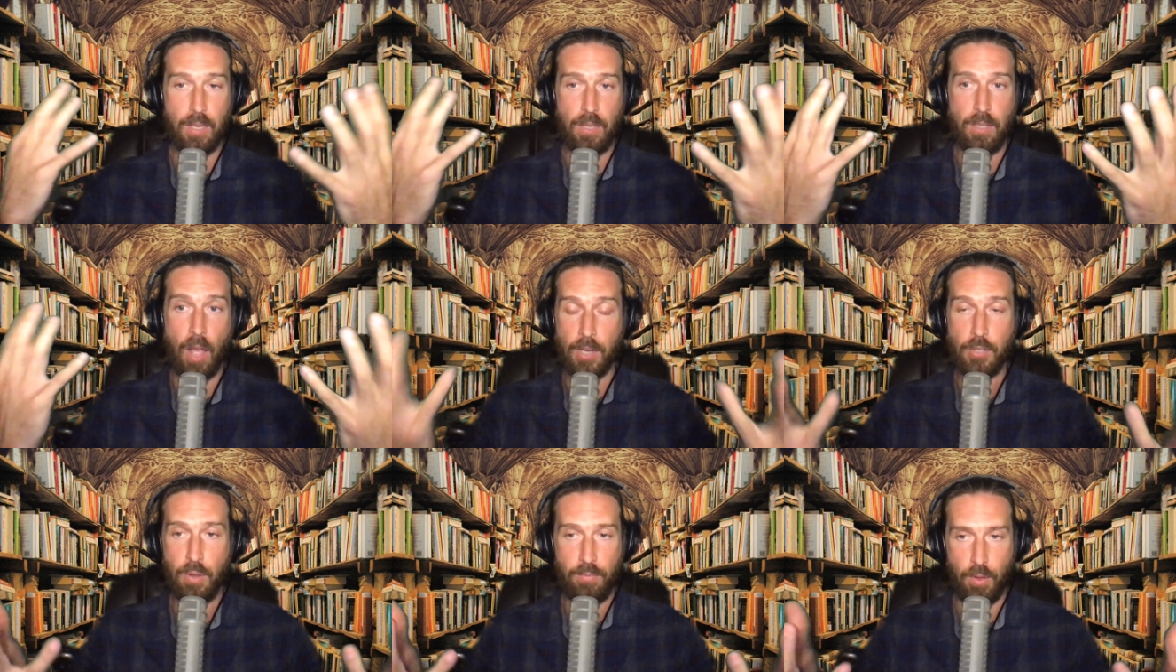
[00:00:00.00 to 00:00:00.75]
on
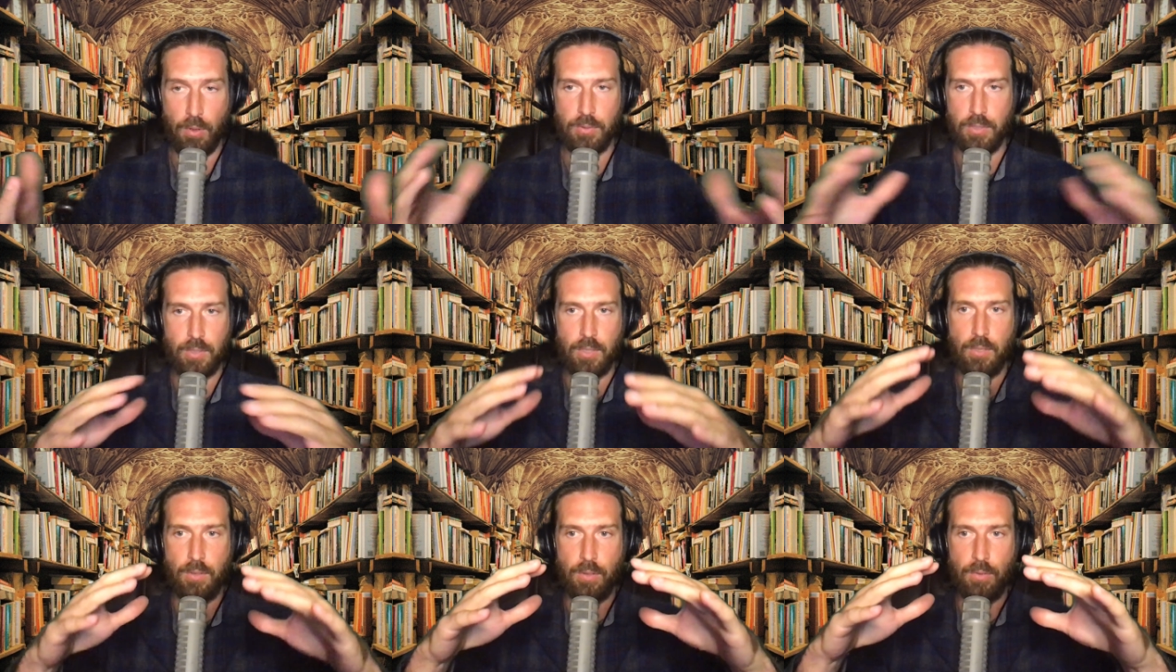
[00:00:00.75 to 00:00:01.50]
UFOs
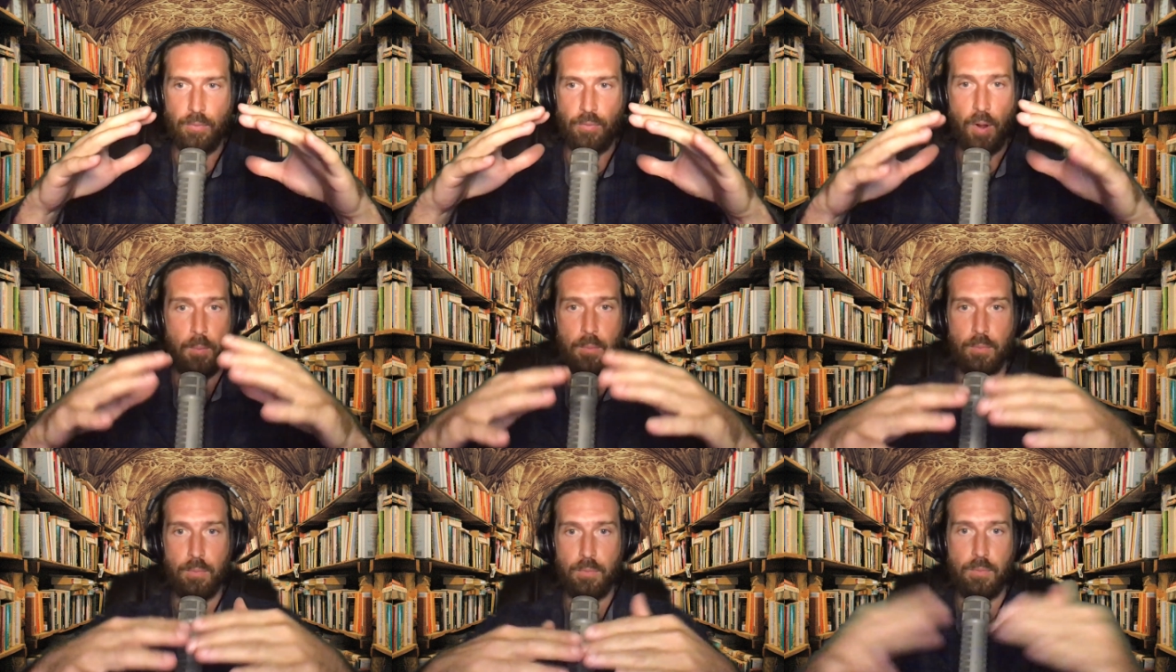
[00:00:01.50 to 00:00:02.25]

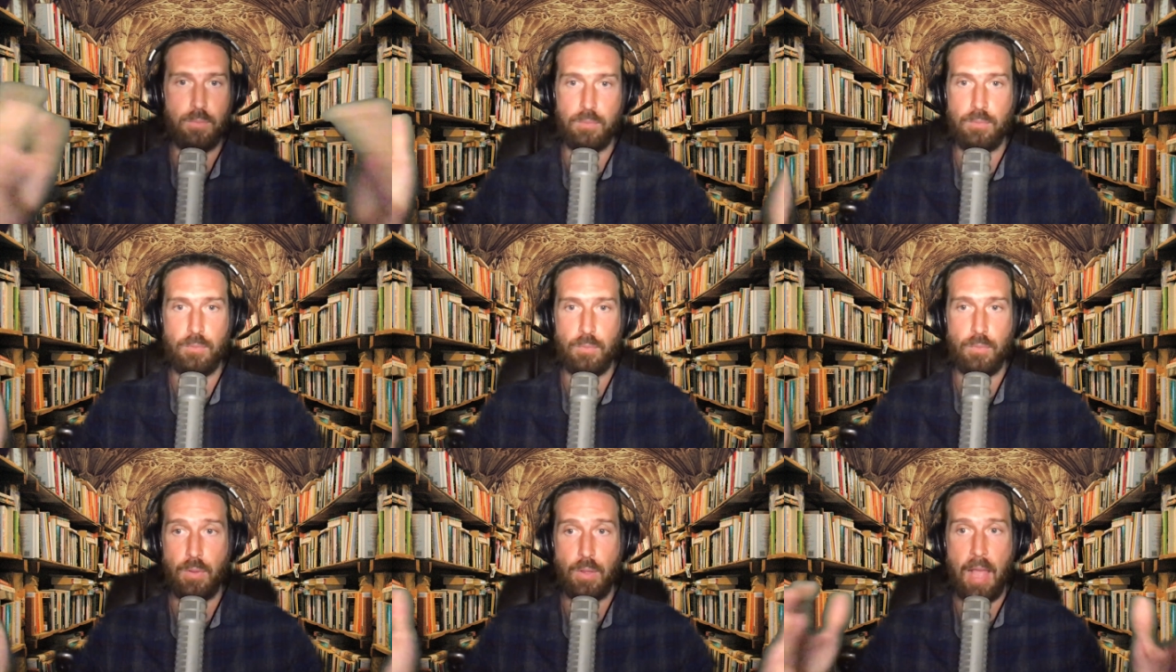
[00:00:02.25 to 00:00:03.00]
from
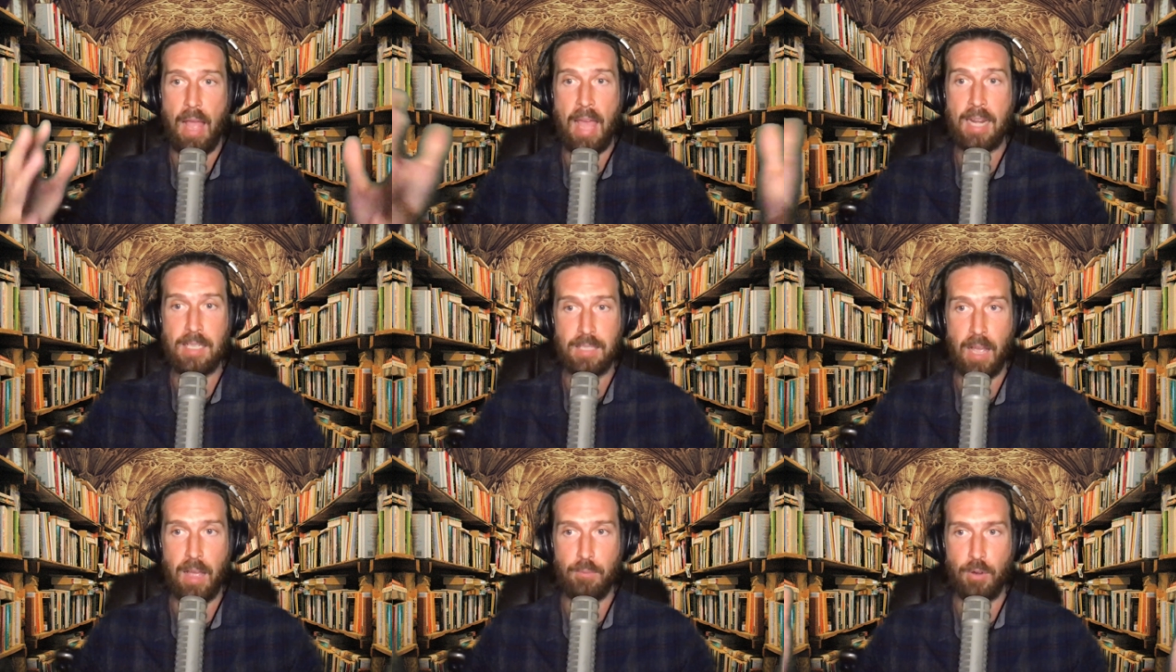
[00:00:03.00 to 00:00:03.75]
any
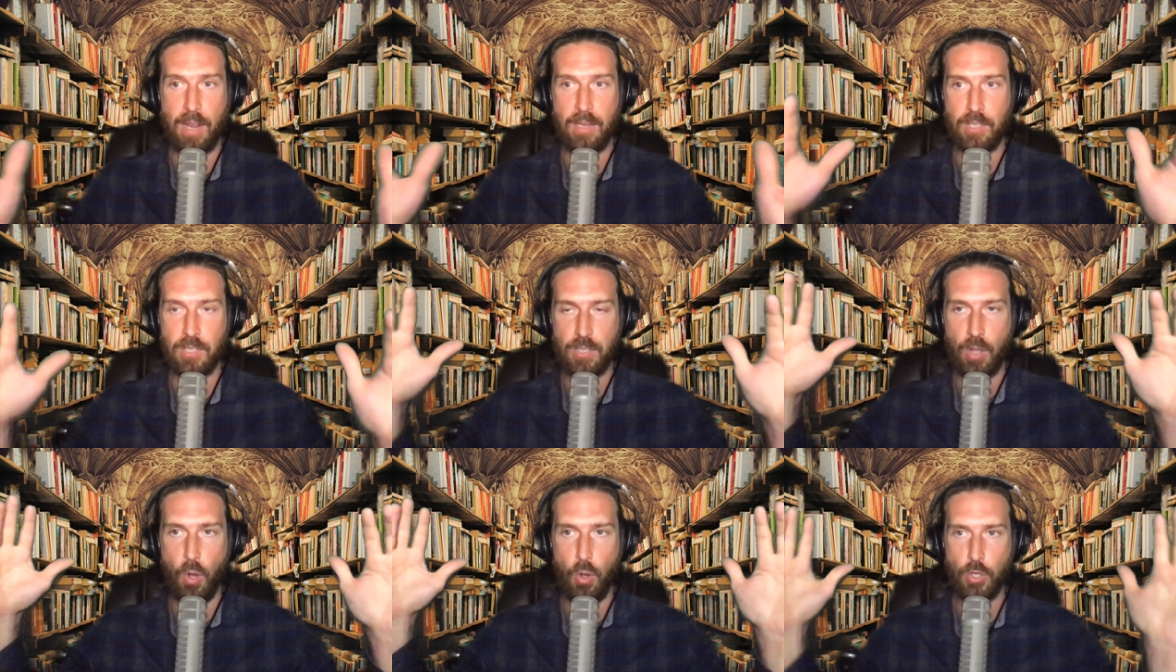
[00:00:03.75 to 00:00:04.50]
time, right? Just
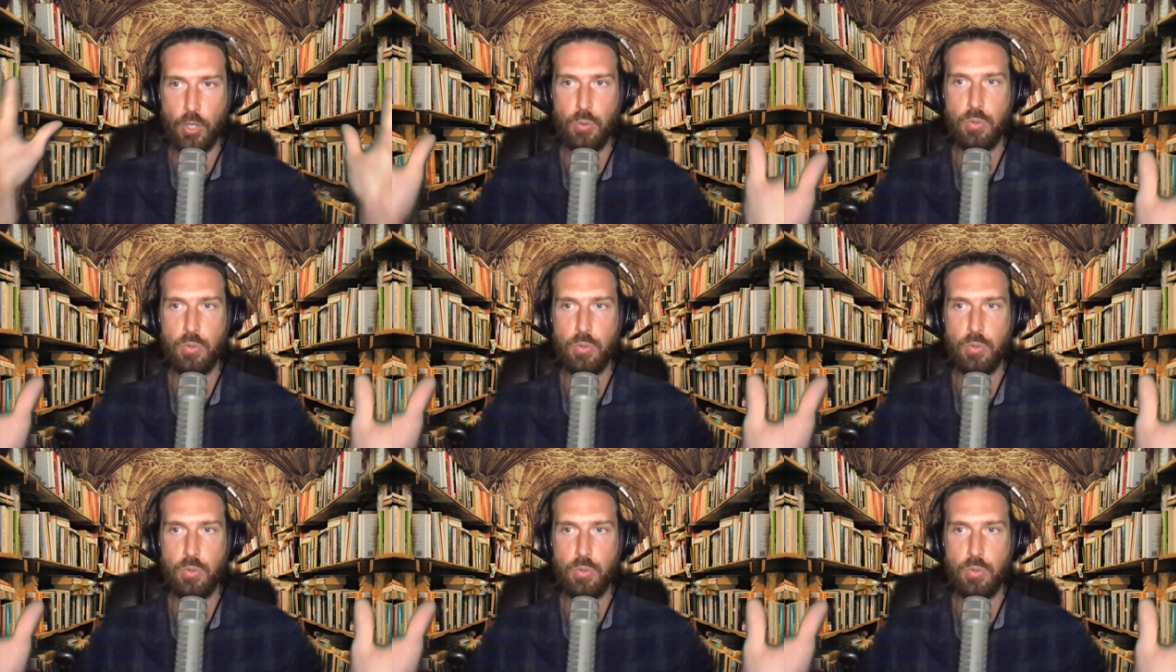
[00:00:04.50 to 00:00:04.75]
a huge